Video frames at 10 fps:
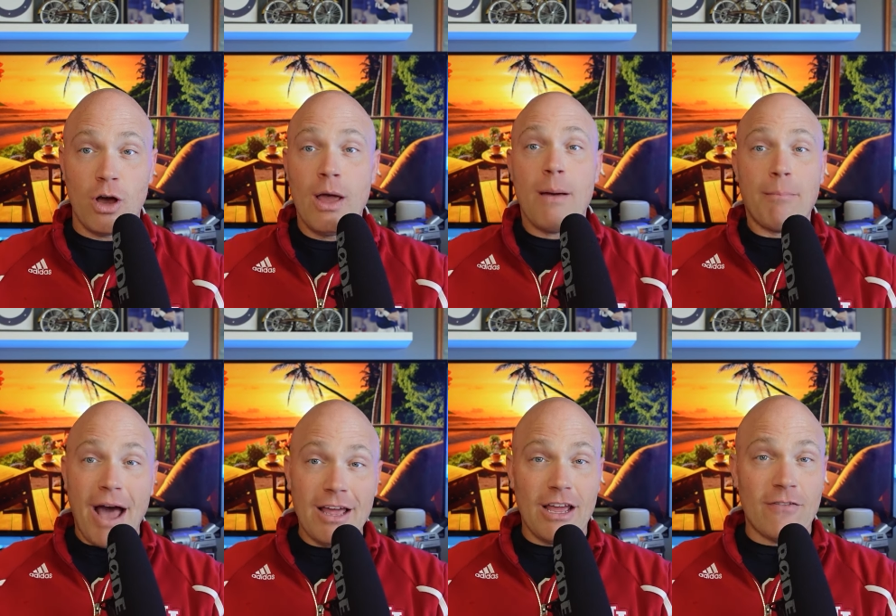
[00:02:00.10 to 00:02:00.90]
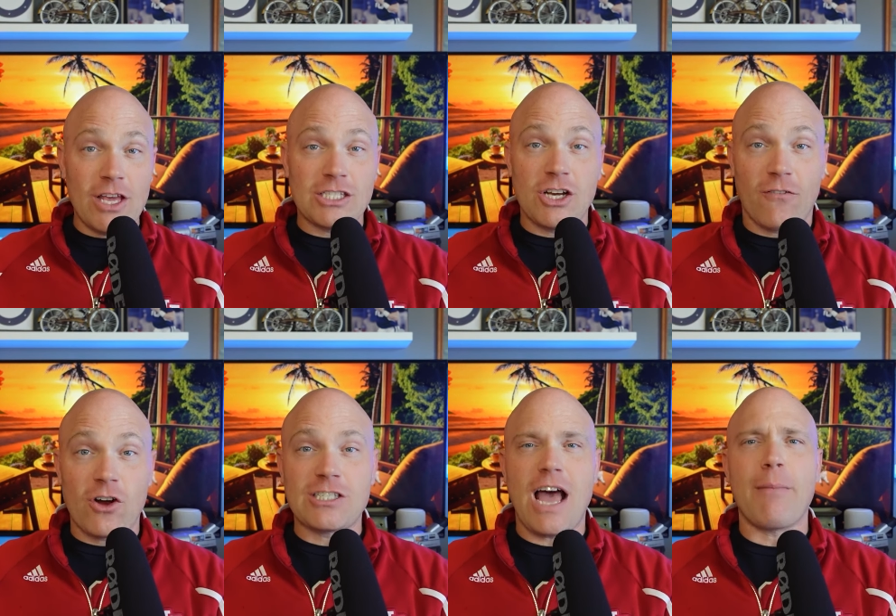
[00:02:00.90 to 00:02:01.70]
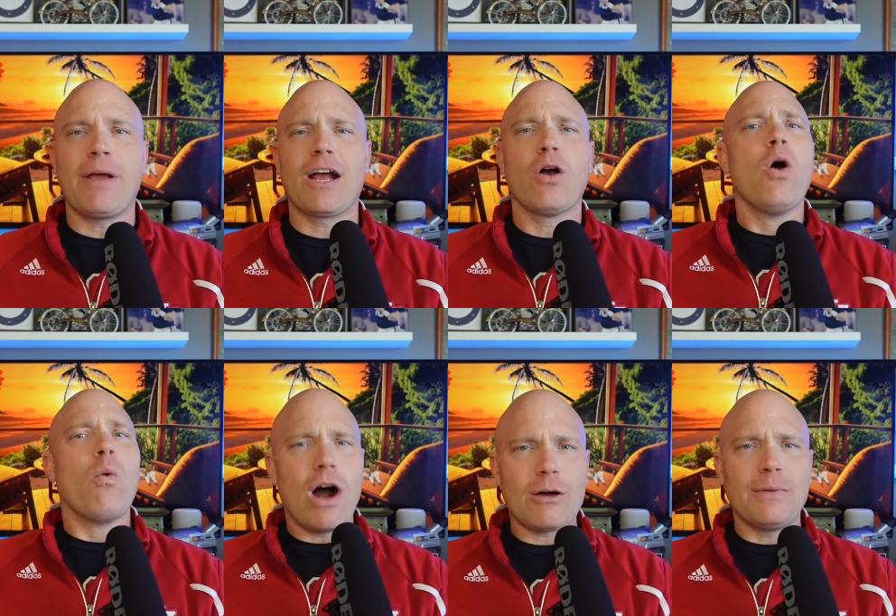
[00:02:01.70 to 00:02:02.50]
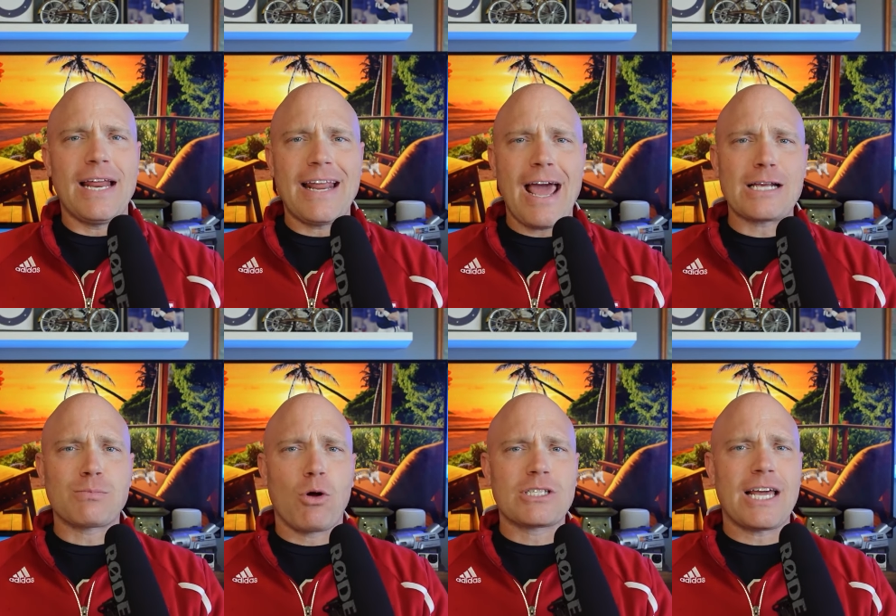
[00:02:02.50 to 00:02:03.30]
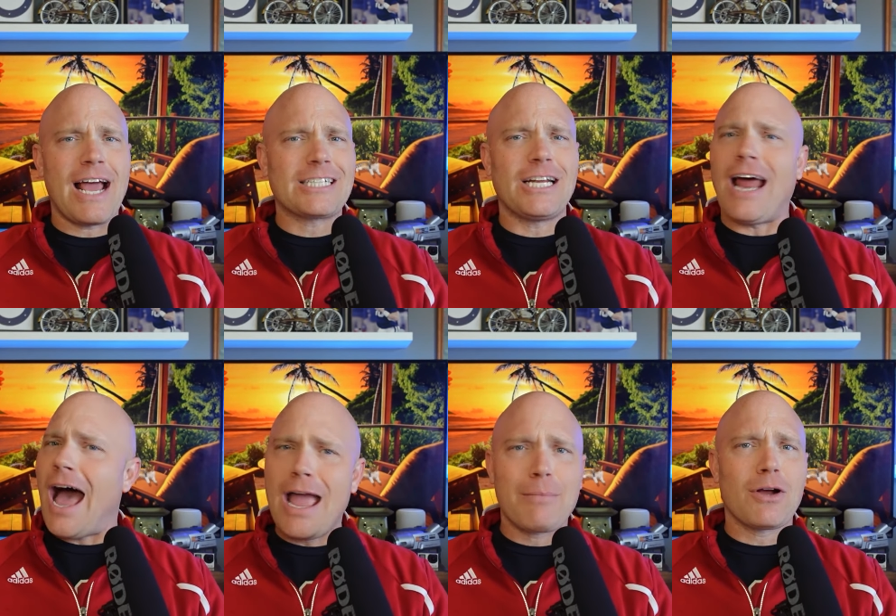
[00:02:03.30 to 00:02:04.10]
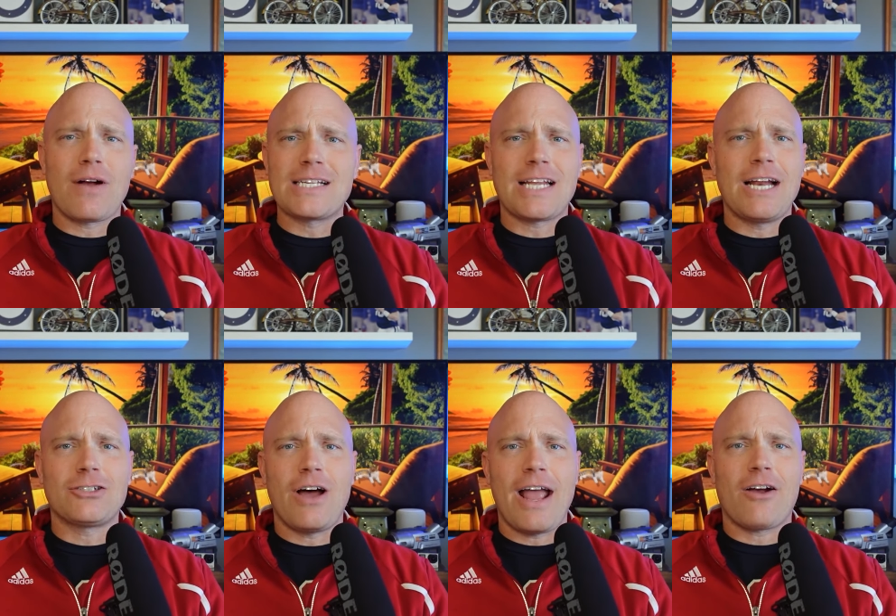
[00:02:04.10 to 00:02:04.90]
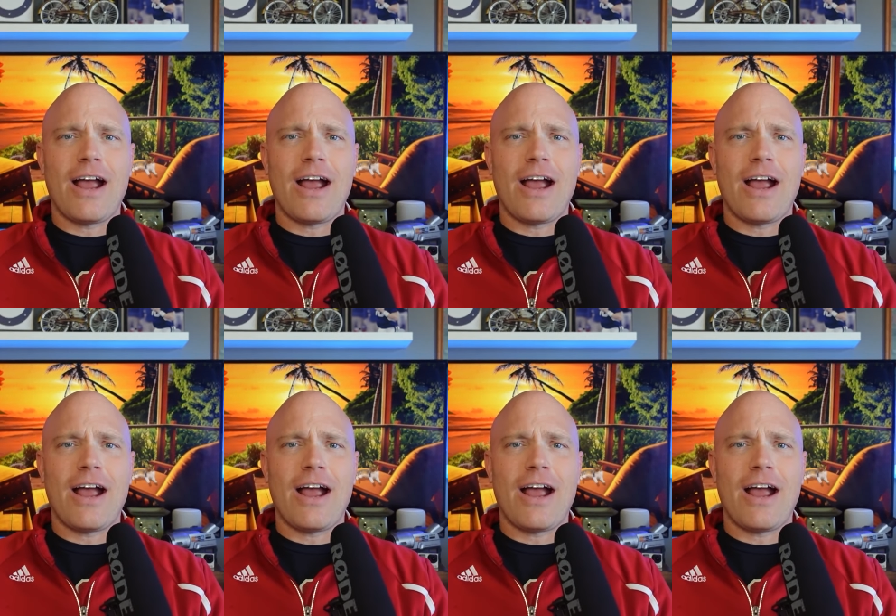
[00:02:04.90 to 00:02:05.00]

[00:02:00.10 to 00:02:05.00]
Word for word: it but if this is your first time here welcome to indiana sports connection i am your residential anchor